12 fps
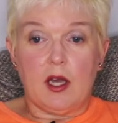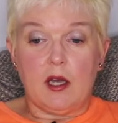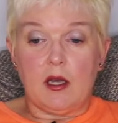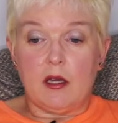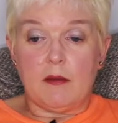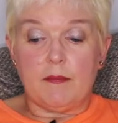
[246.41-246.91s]

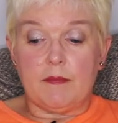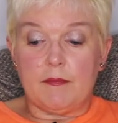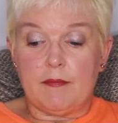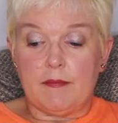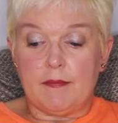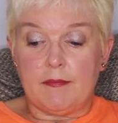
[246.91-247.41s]
You
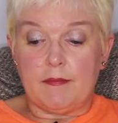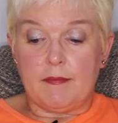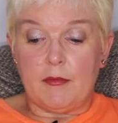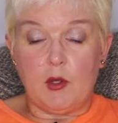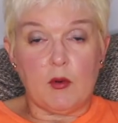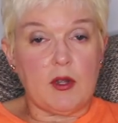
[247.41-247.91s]

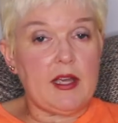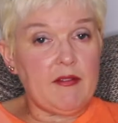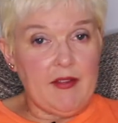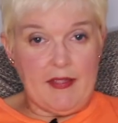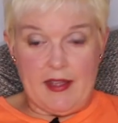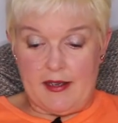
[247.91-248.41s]
were
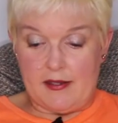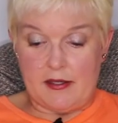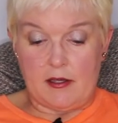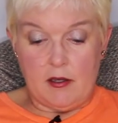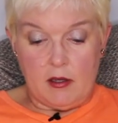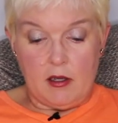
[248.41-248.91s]
given
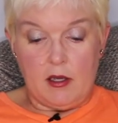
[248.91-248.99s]
this.